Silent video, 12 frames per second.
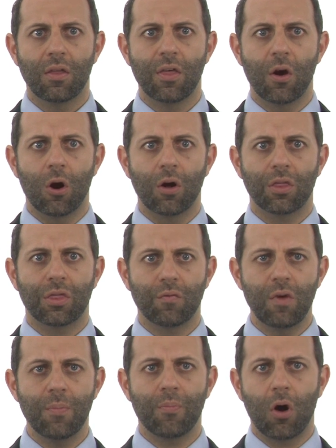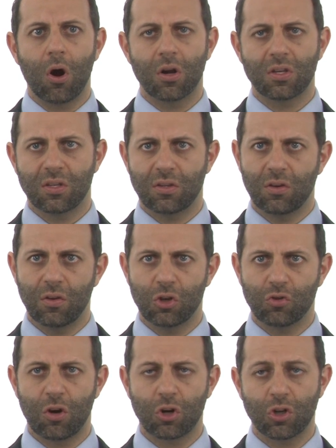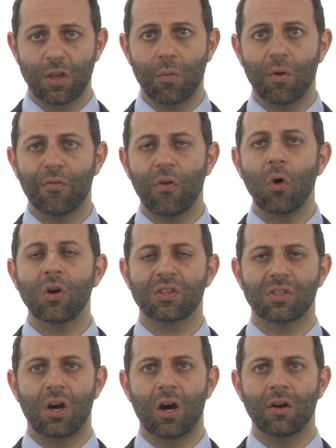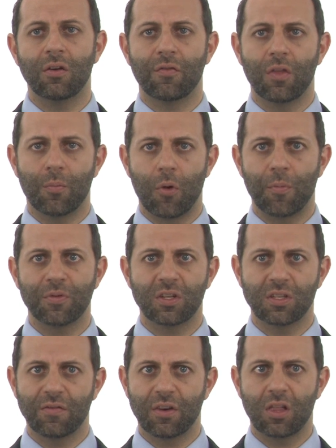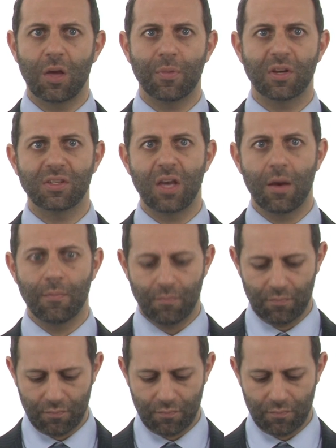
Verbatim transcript: There are three parts to the structure that we'll focus on for the purposes of the CLEP exam.